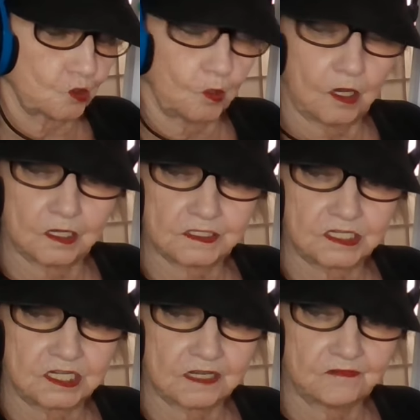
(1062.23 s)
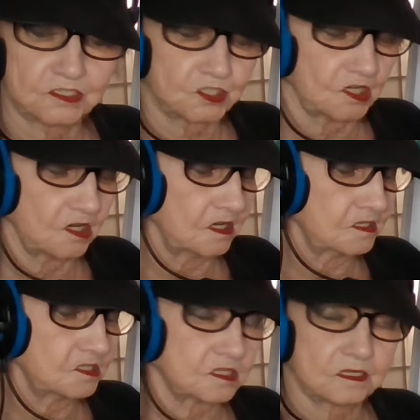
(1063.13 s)
squad, Devil
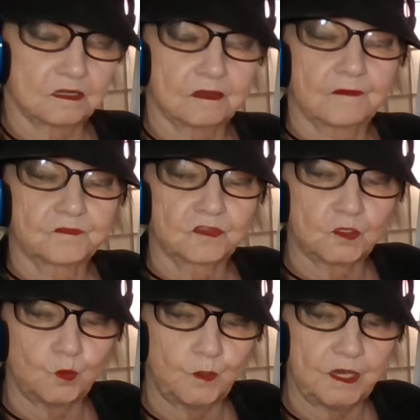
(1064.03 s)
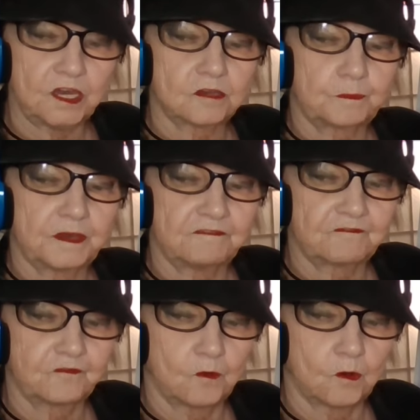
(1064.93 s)
Dogs, um, the week
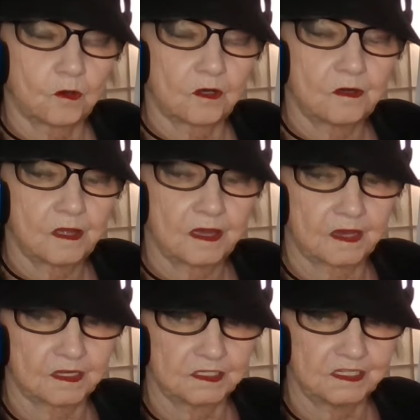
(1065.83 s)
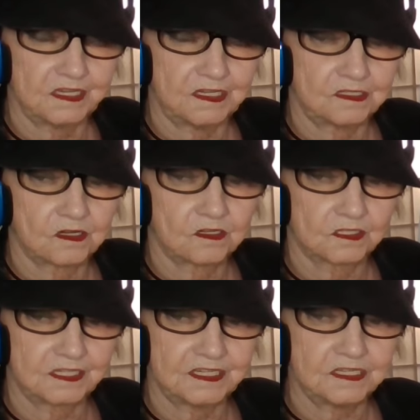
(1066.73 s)
before Helene.
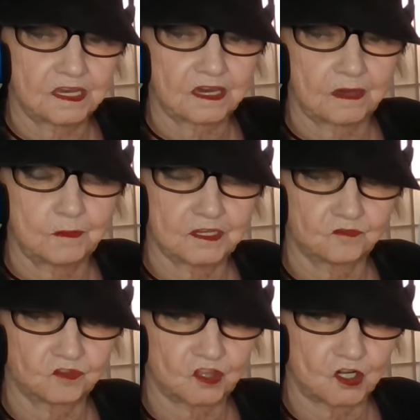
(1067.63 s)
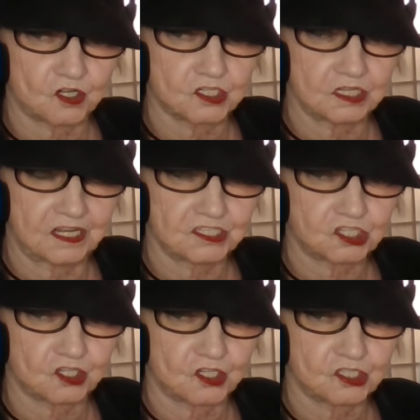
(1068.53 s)
Helene came in third
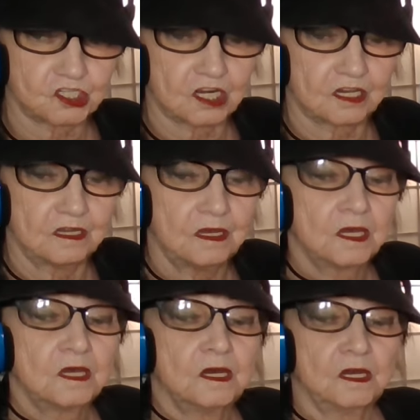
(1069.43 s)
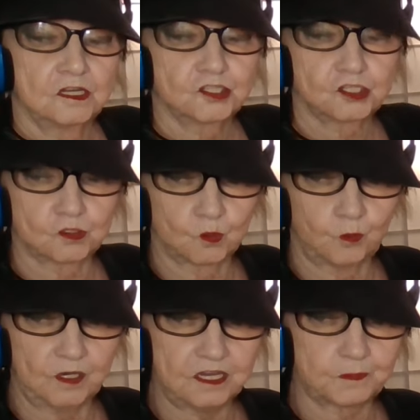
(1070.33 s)
last Thursday. So the
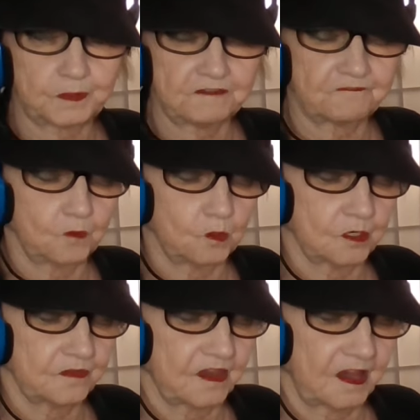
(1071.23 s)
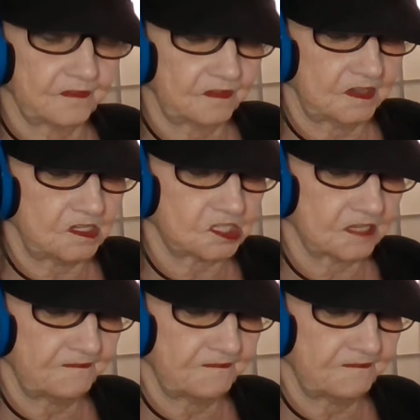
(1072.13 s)
week before that, these